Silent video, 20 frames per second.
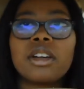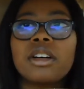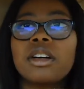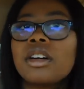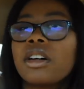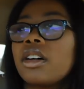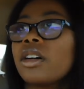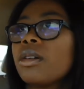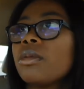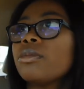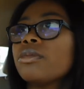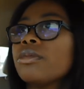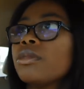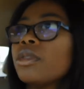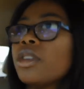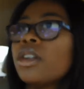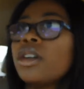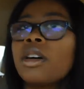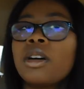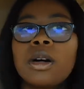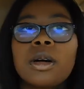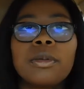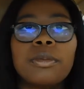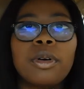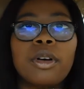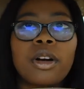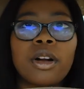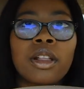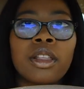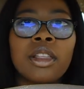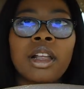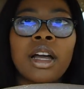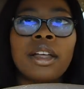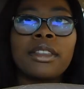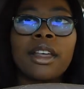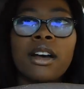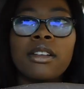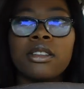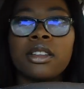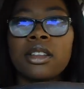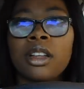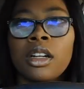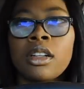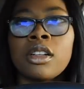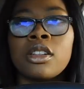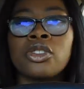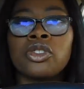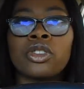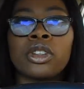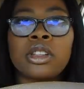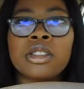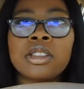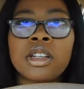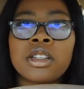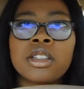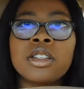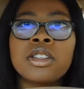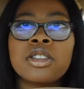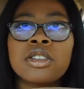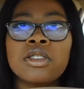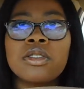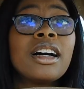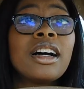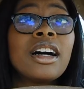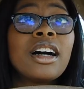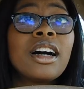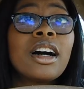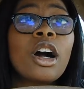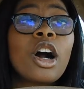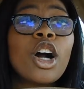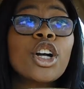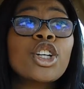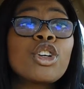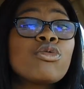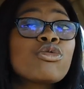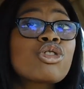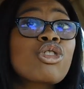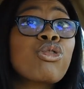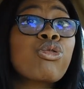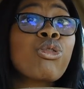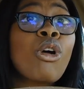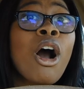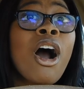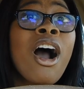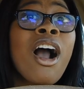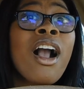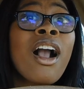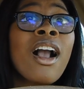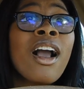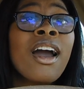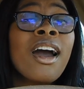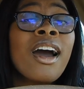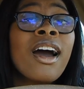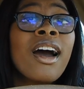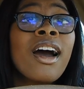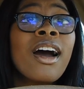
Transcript: Um, part 9962. Are you drunk?